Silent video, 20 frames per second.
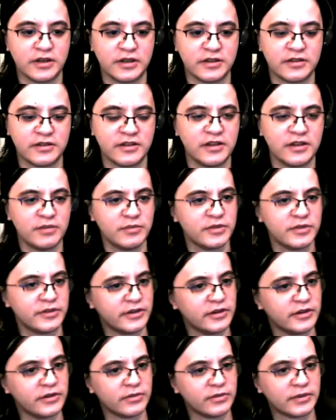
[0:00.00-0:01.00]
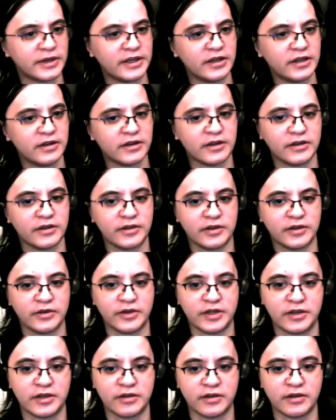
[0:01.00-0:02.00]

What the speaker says: seems all right, although I'd